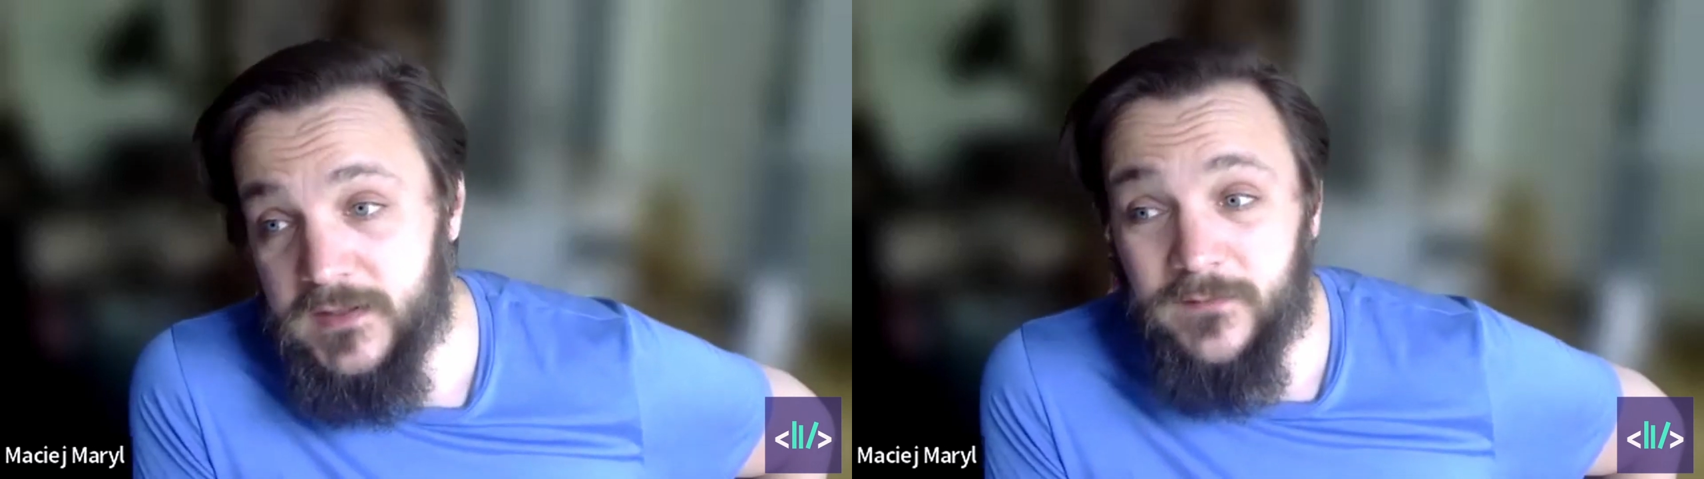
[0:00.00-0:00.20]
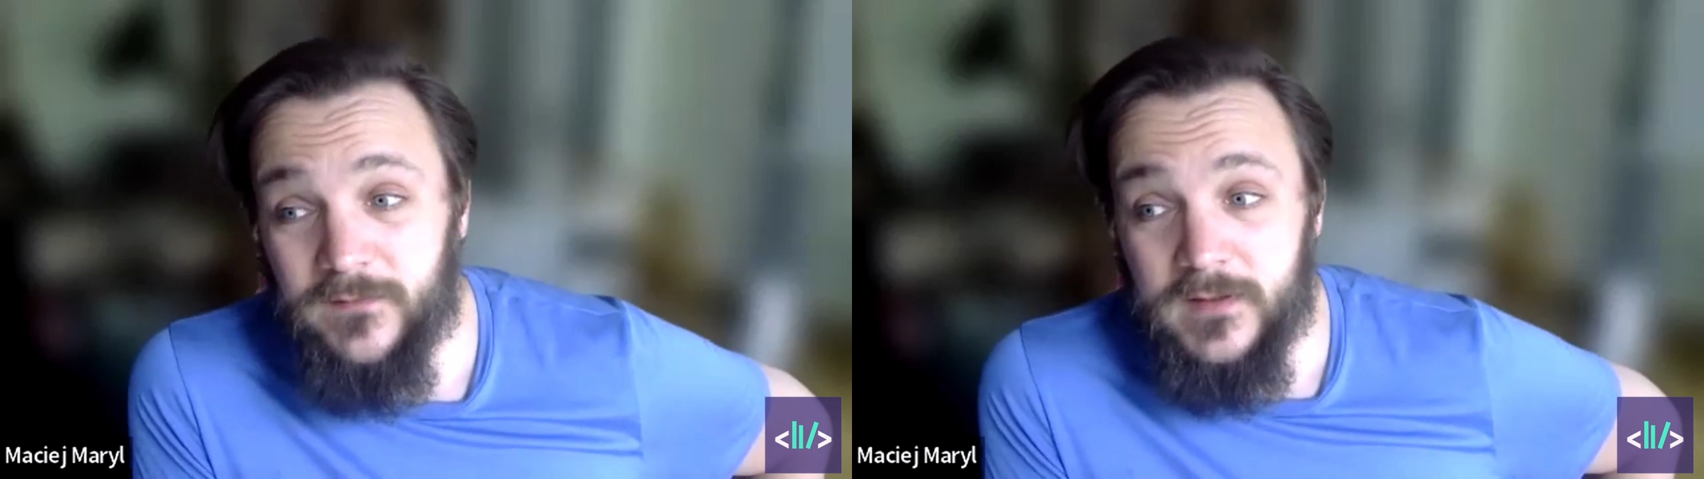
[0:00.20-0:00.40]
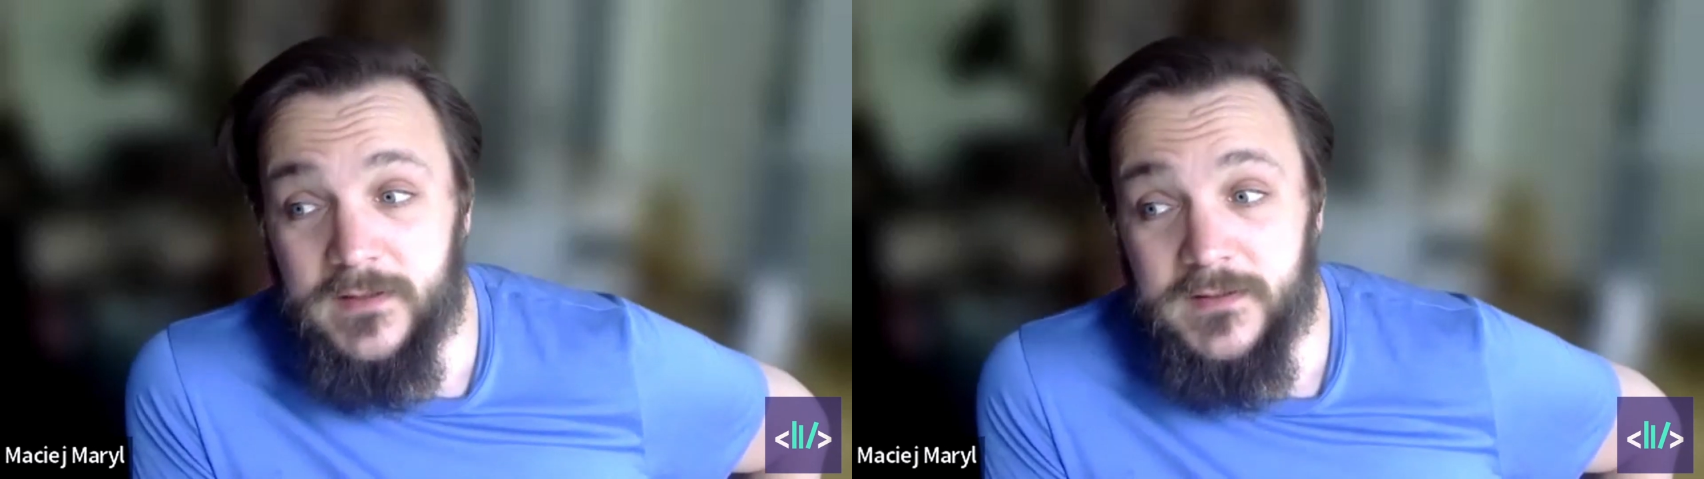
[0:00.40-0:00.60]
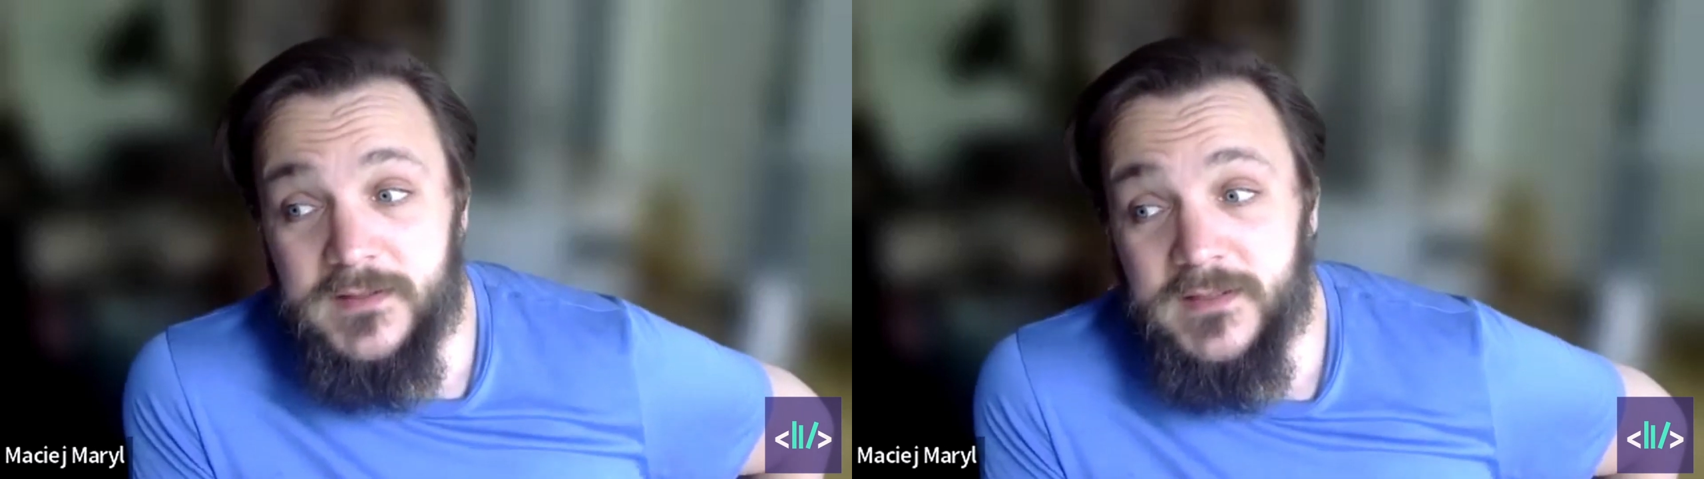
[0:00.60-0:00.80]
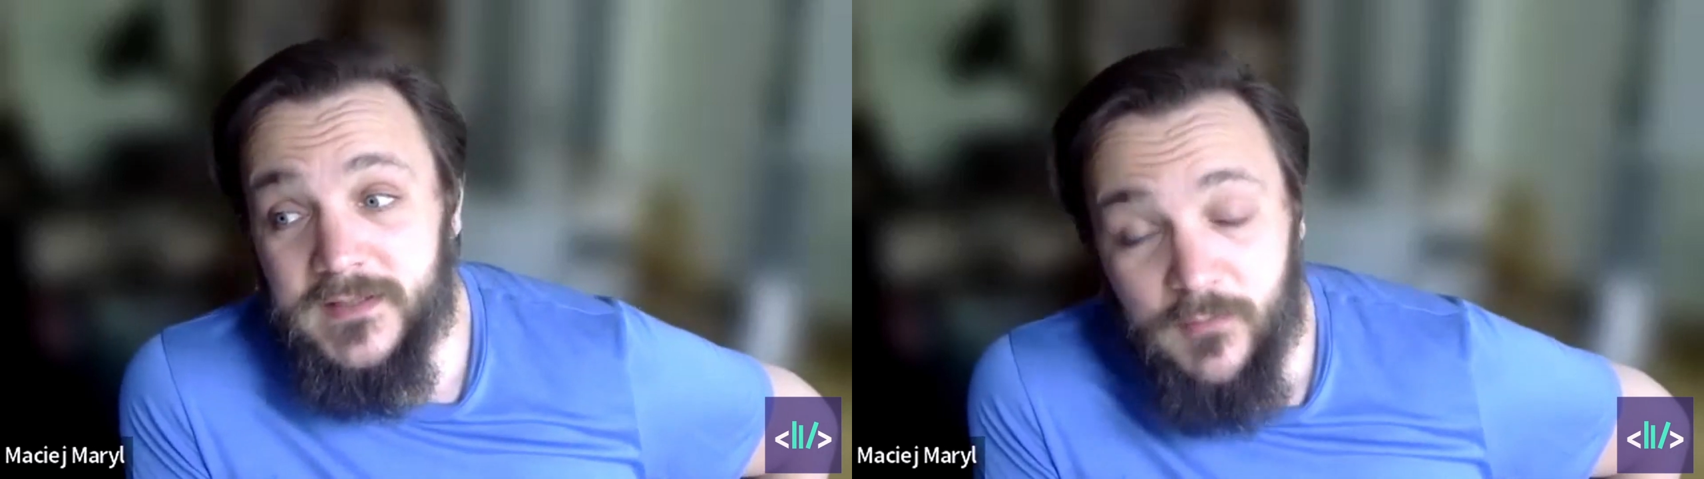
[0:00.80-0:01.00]
And
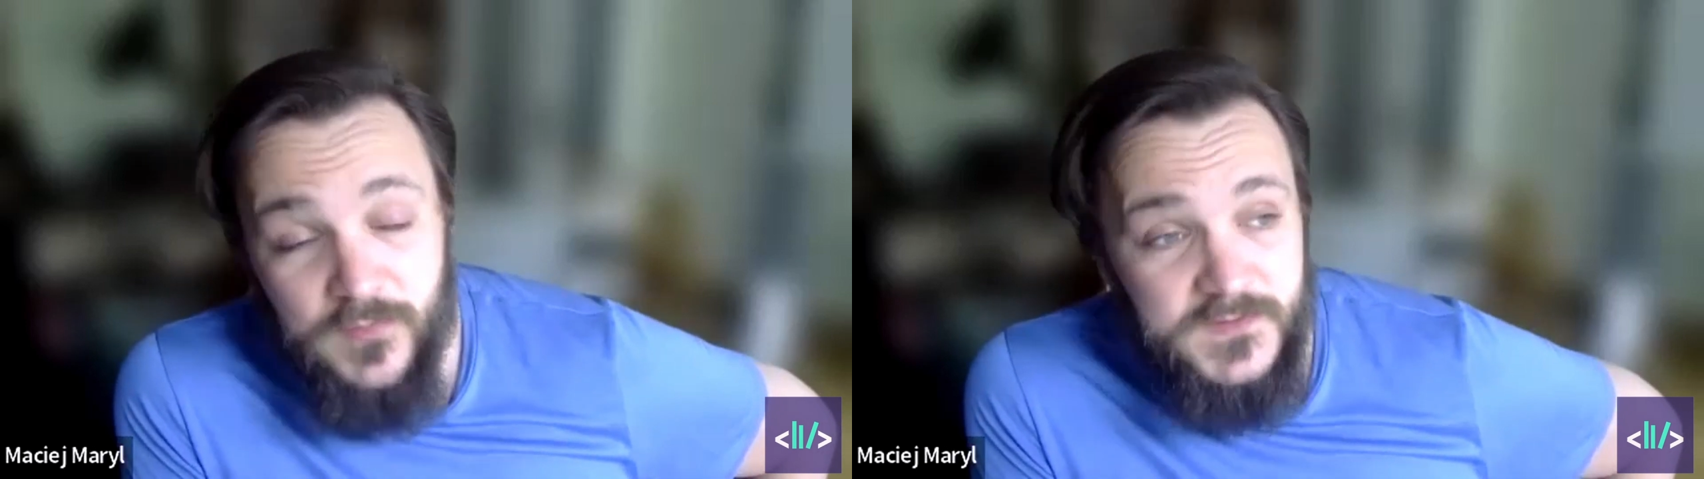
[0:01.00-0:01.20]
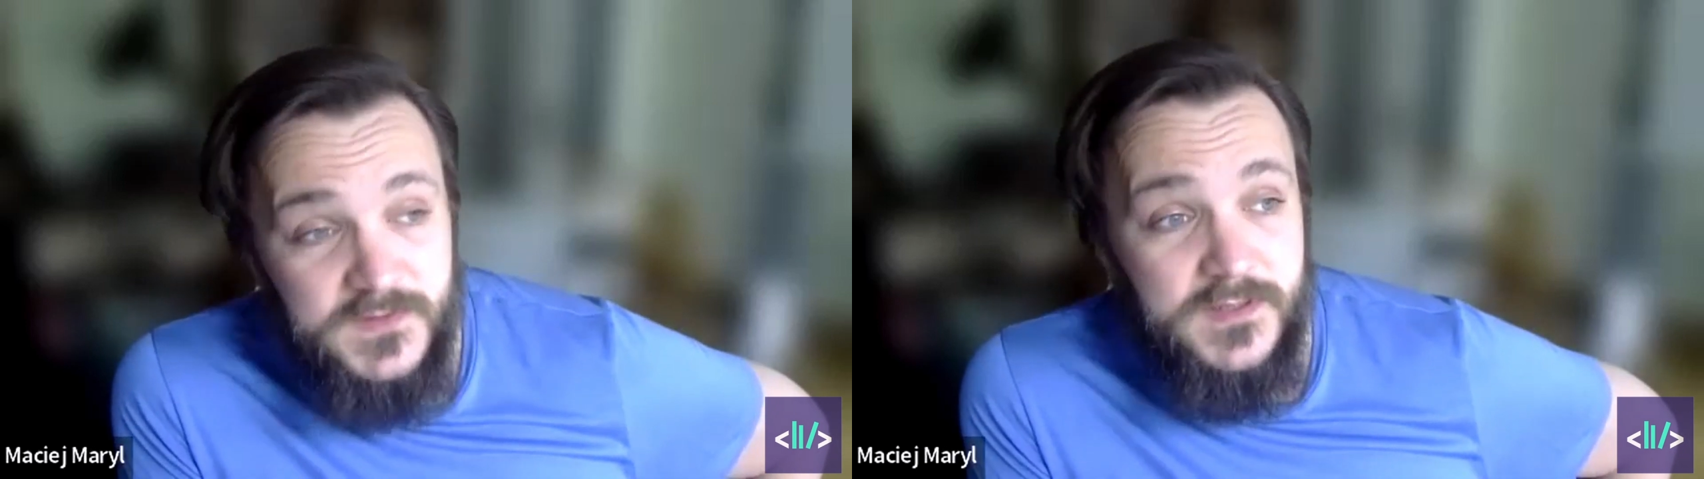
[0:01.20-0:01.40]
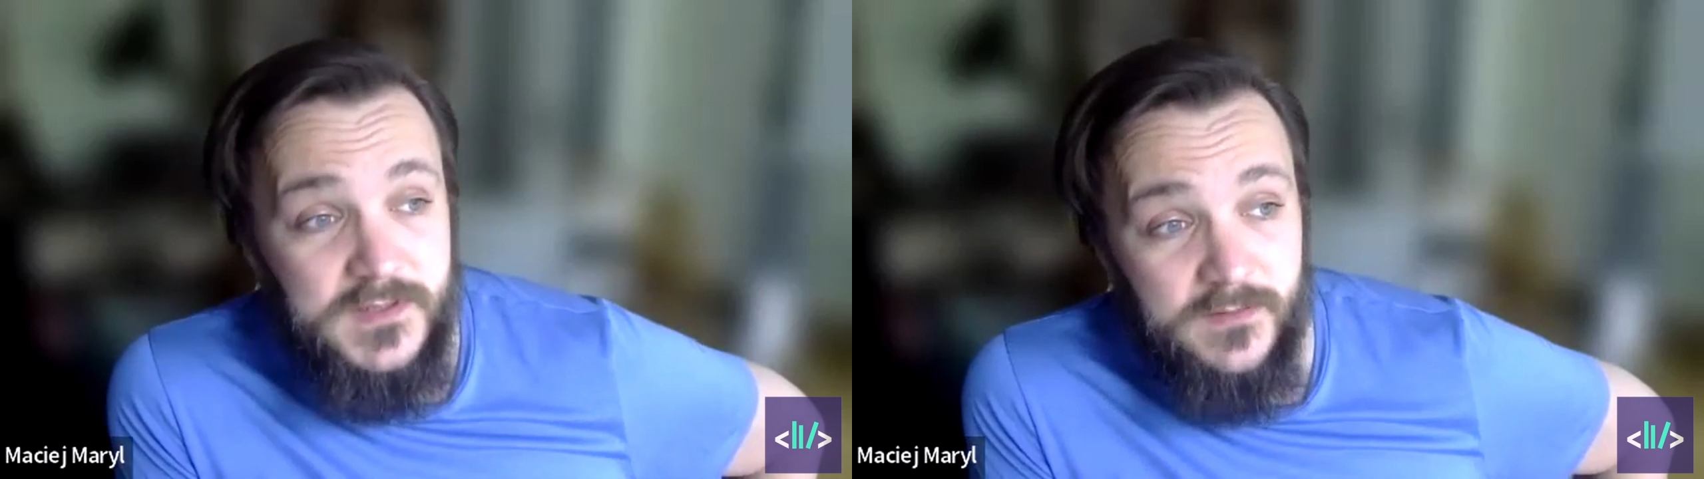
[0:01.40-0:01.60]
some of the stuff I